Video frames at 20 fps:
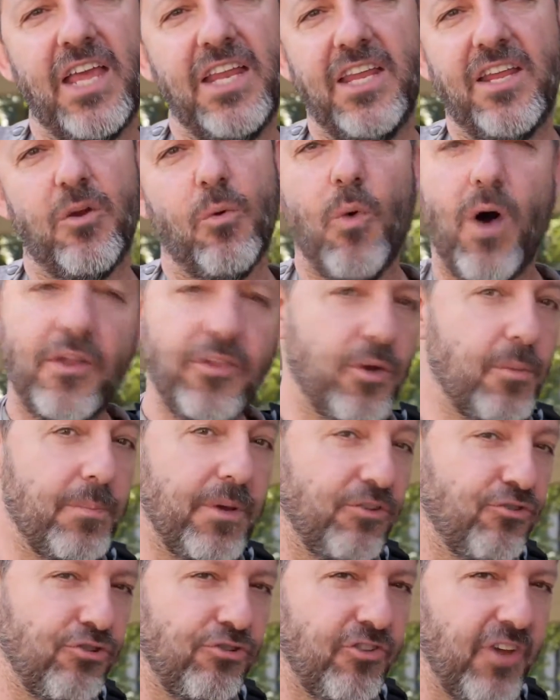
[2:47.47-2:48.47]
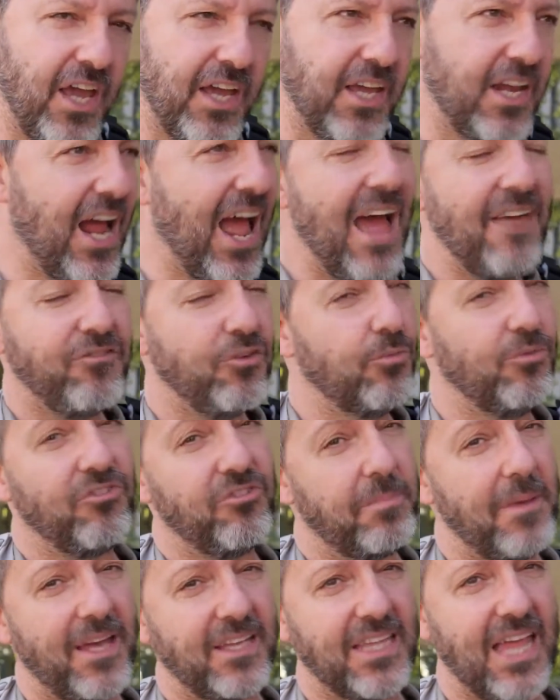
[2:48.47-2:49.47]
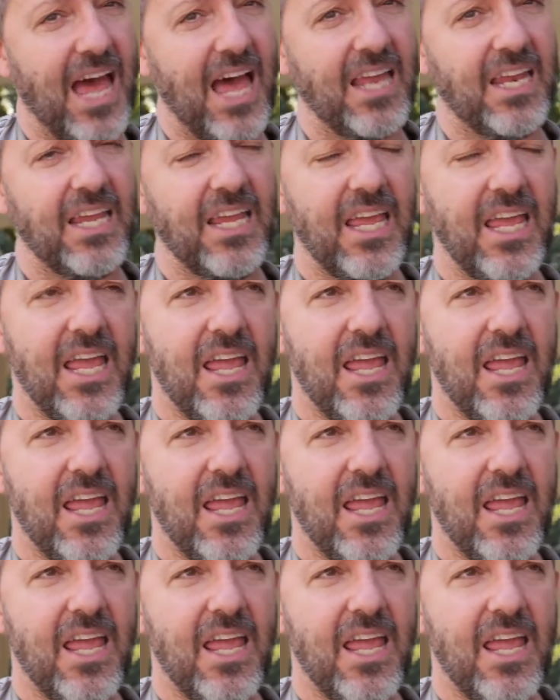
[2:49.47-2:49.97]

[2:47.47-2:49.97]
they didn't want their picture taken. I have to respect that.